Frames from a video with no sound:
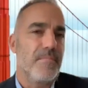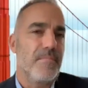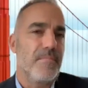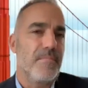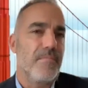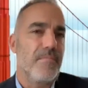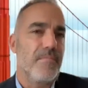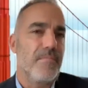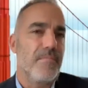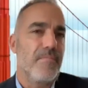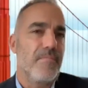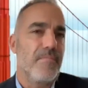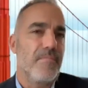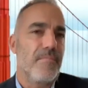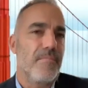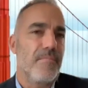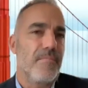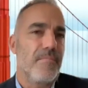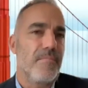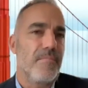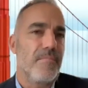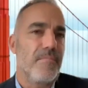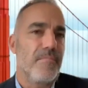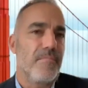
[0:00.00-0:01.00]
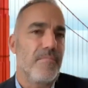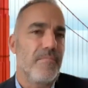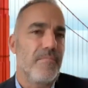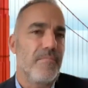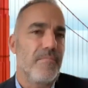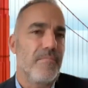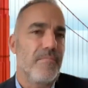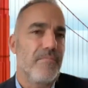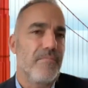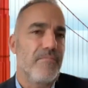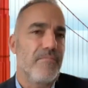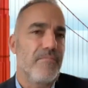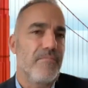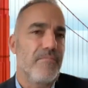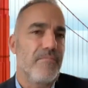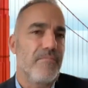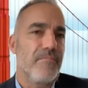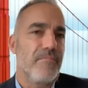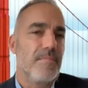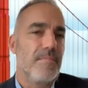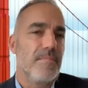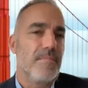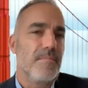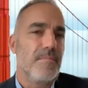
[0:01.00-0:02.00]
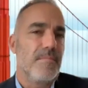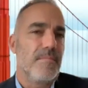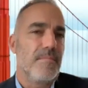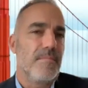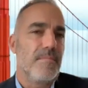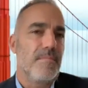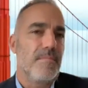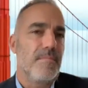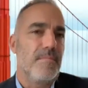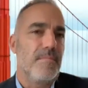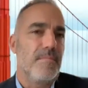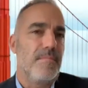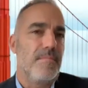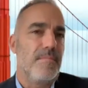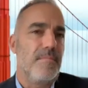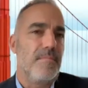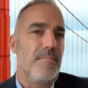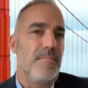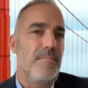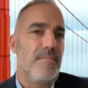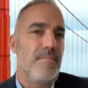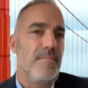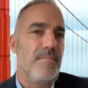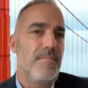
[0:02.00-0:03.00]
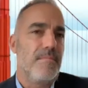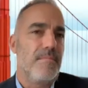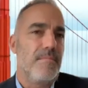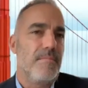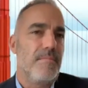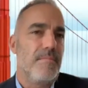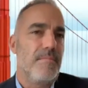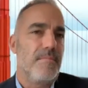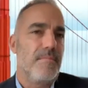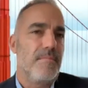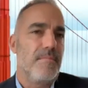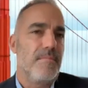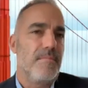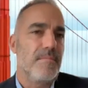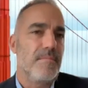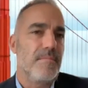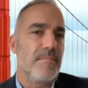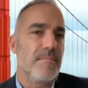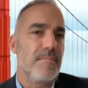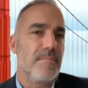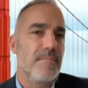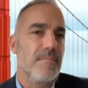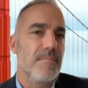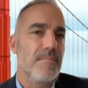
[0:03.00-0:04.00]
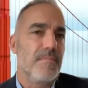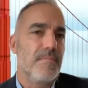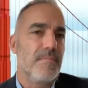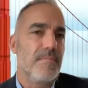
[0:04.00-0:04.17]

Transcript: (silent)